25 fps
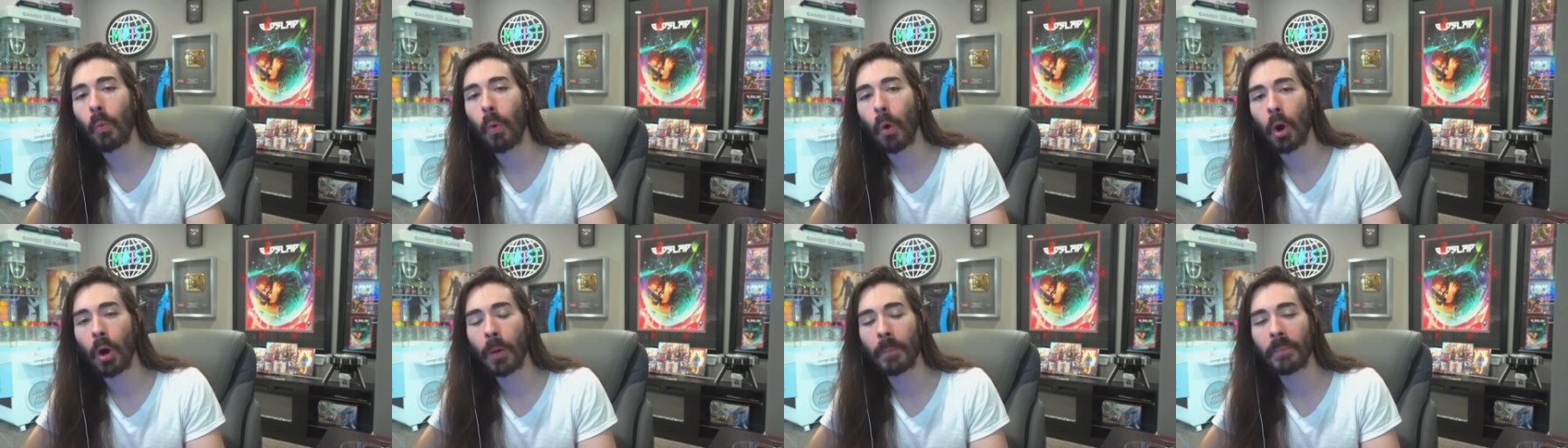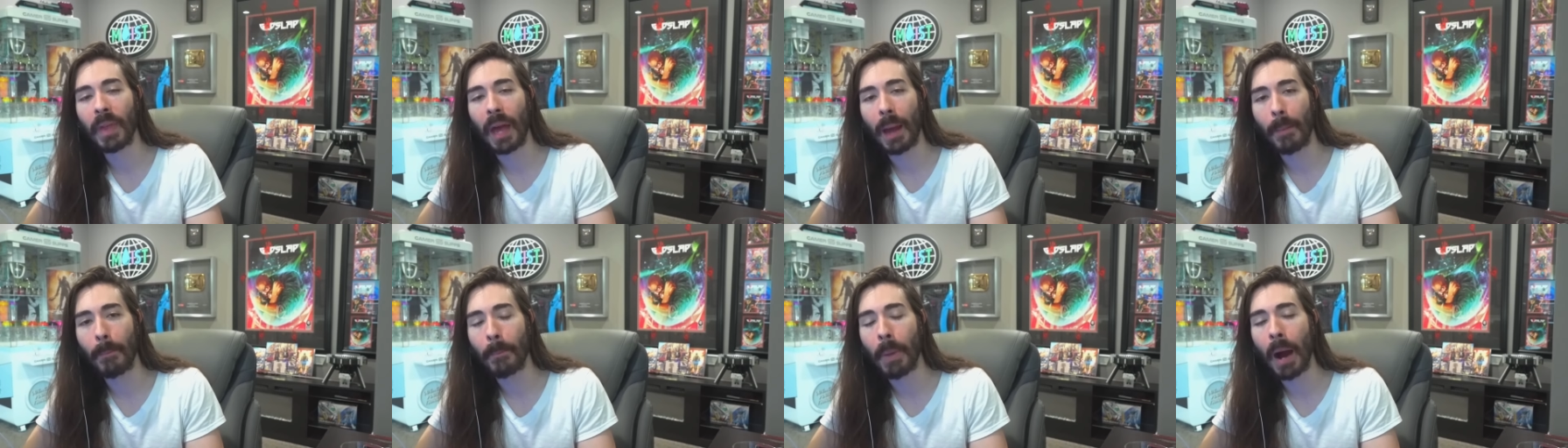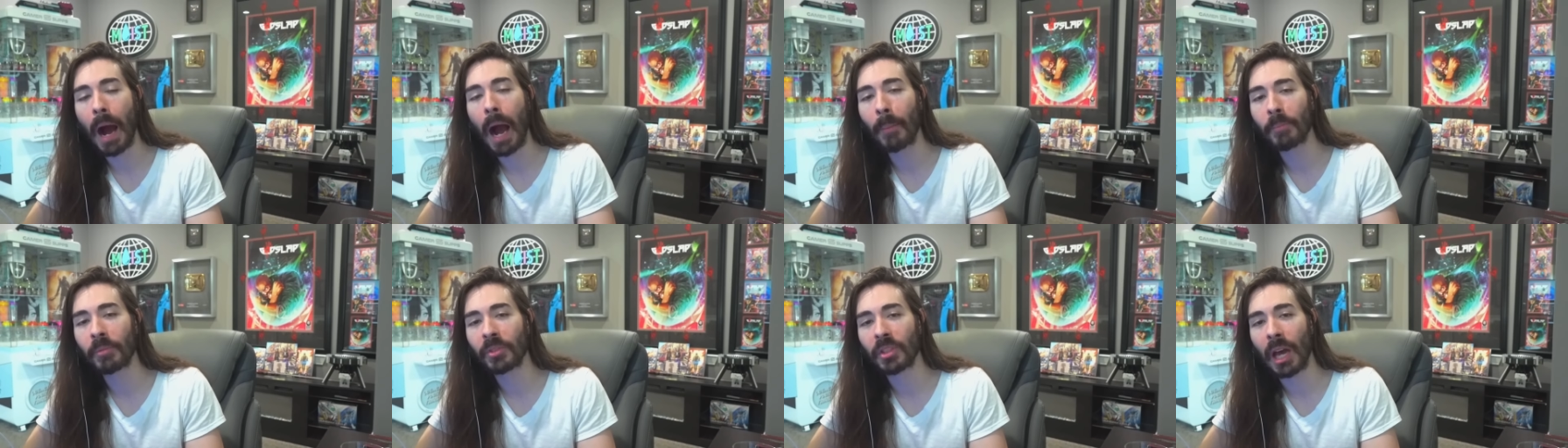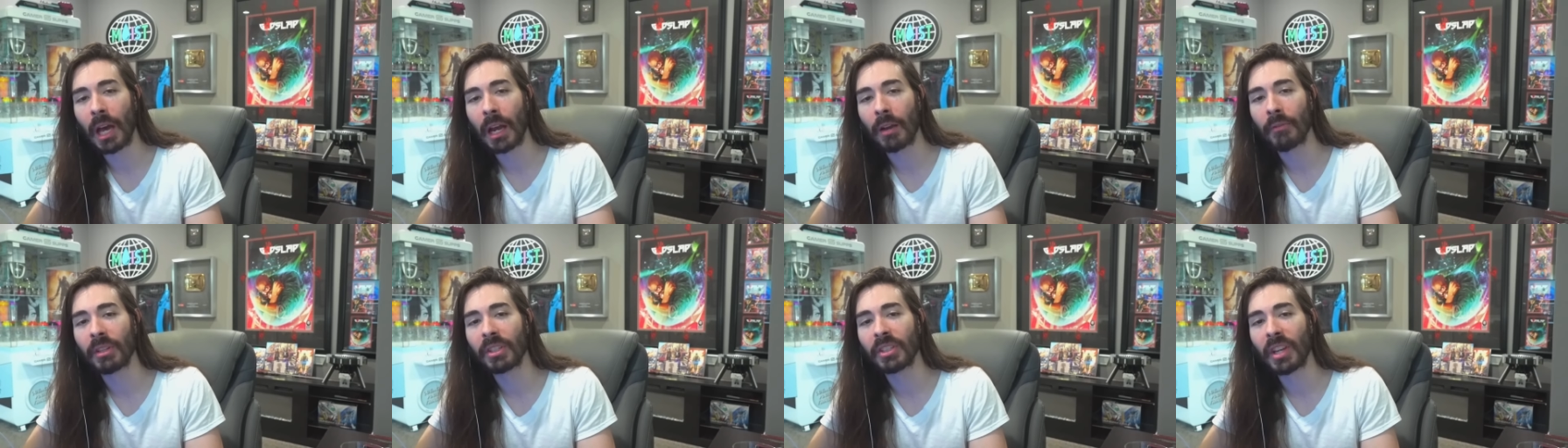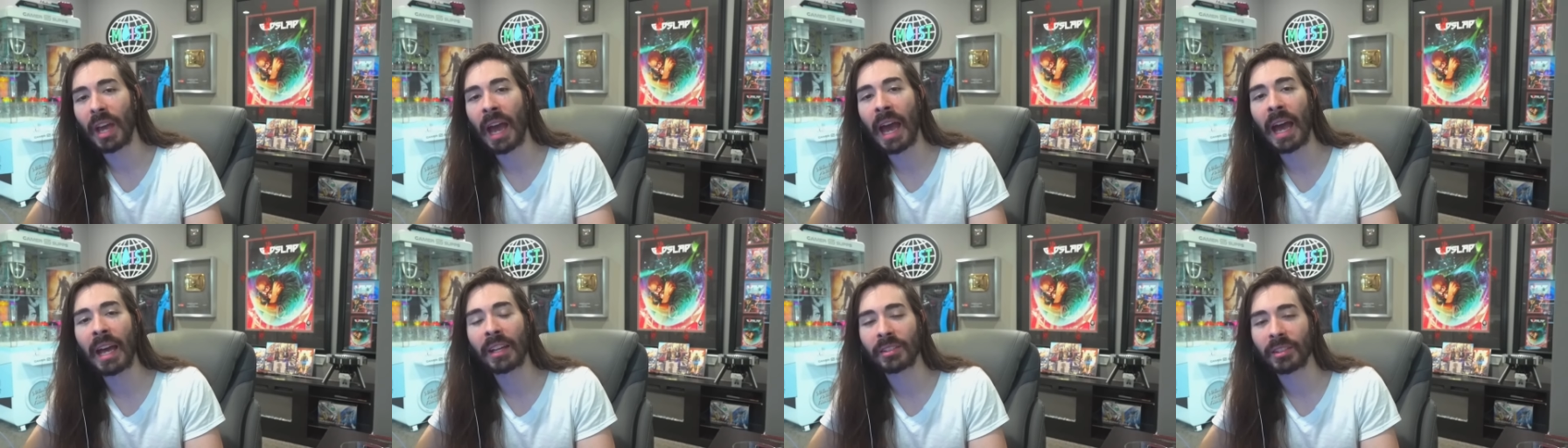worm that pops out of its
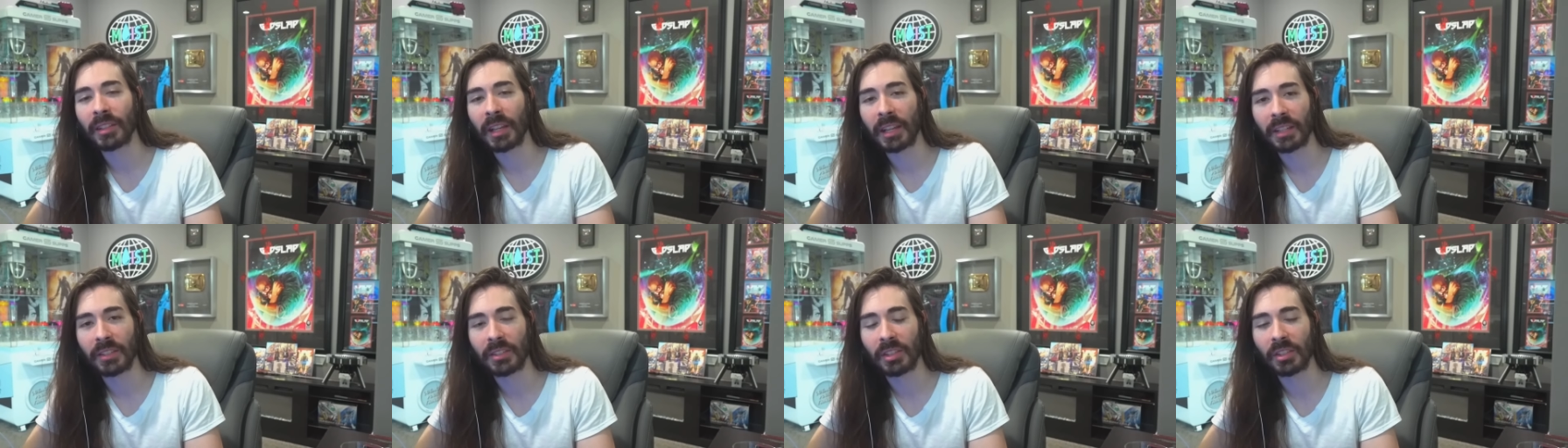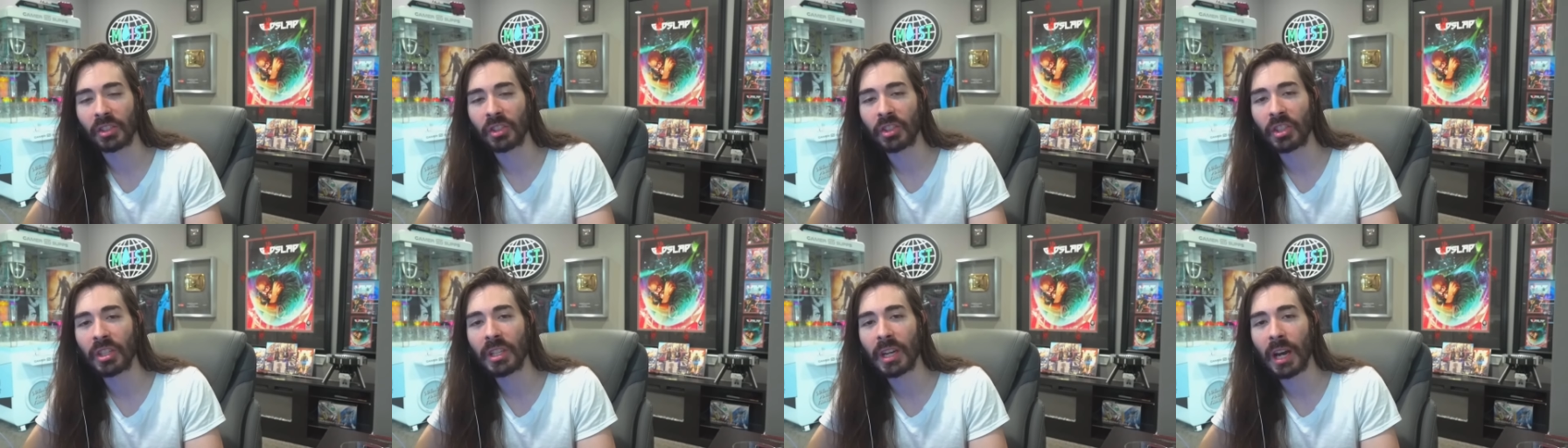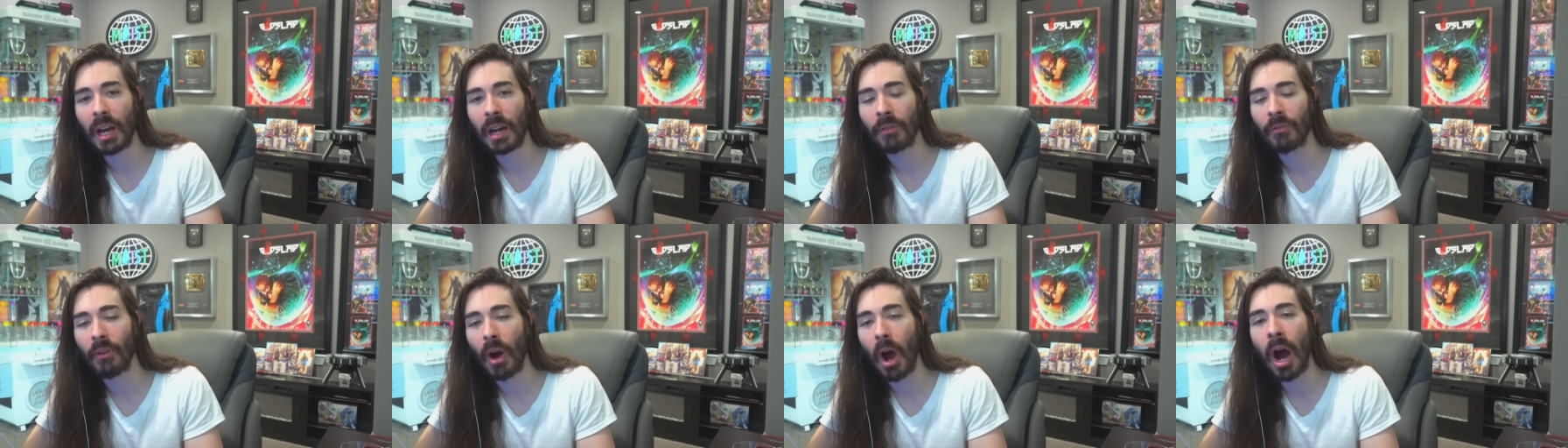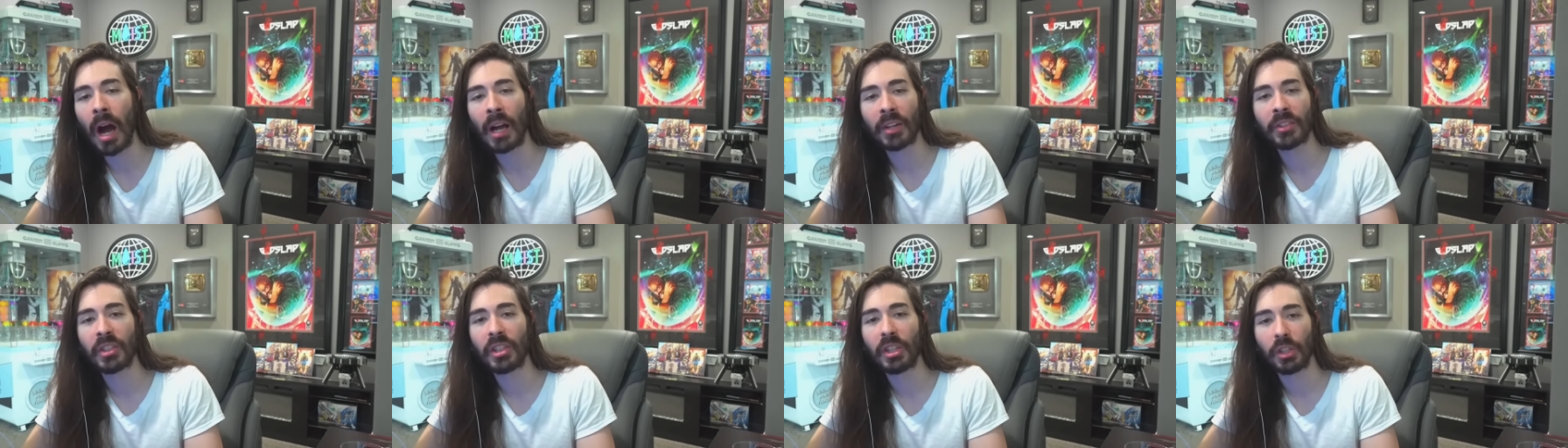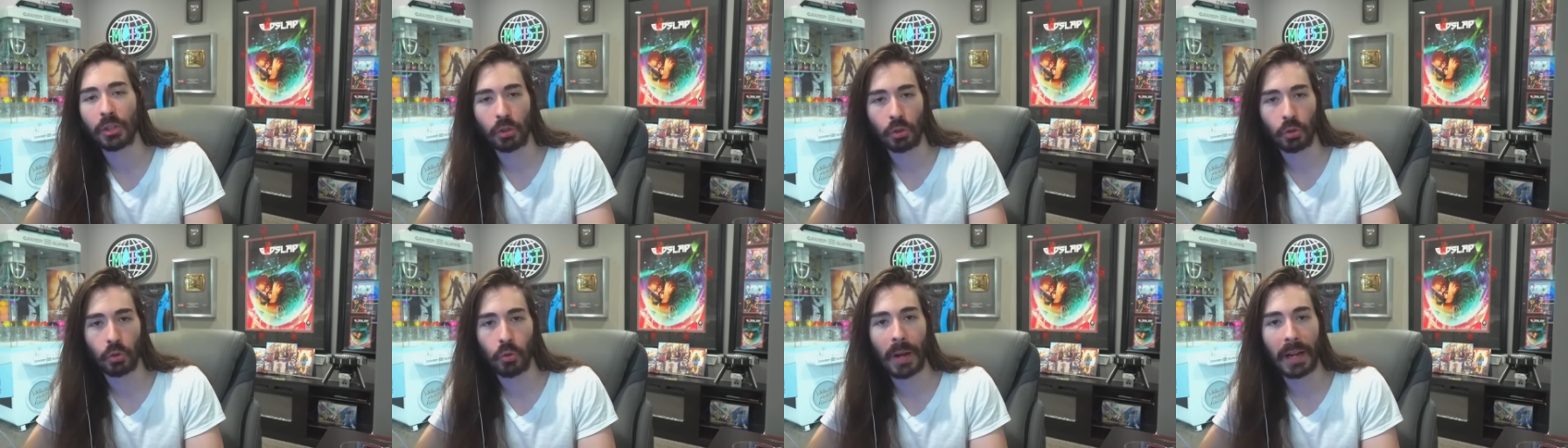ass like it's a scene out of Ozzy
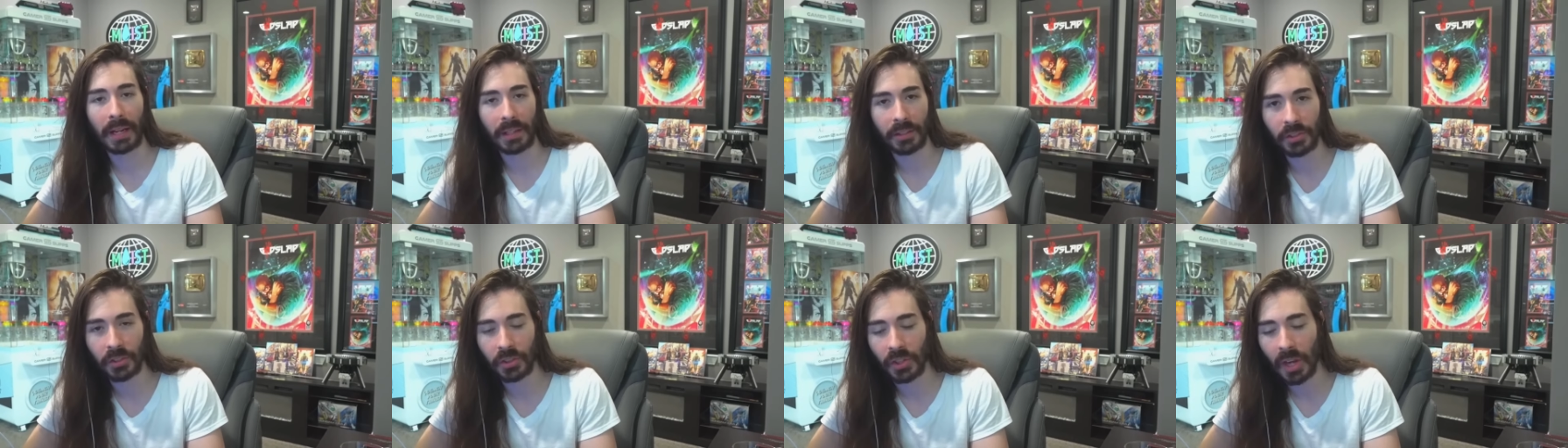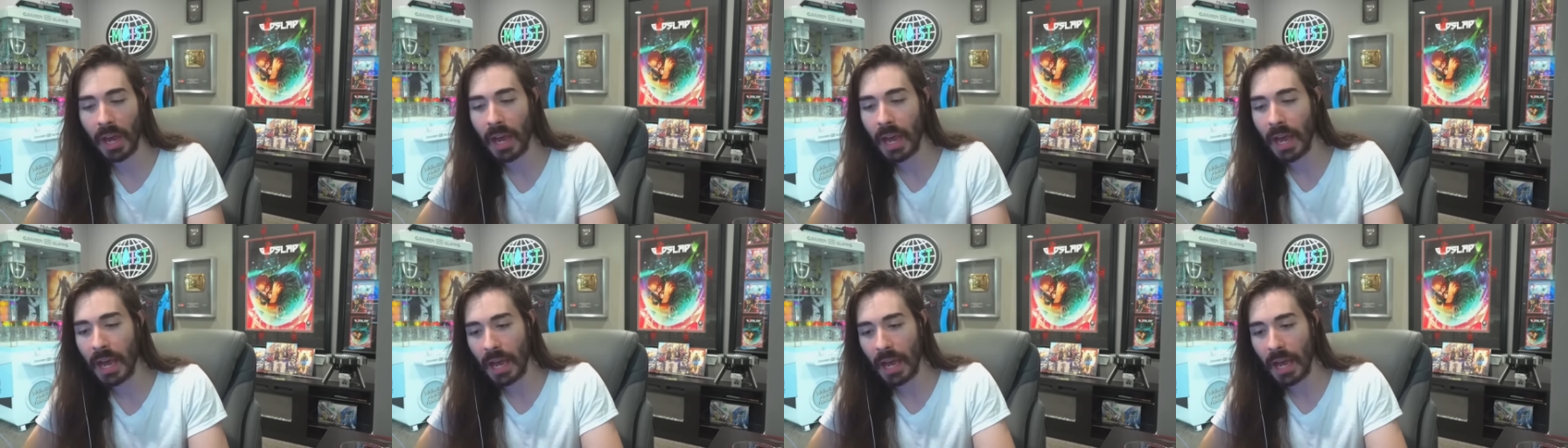and Drix.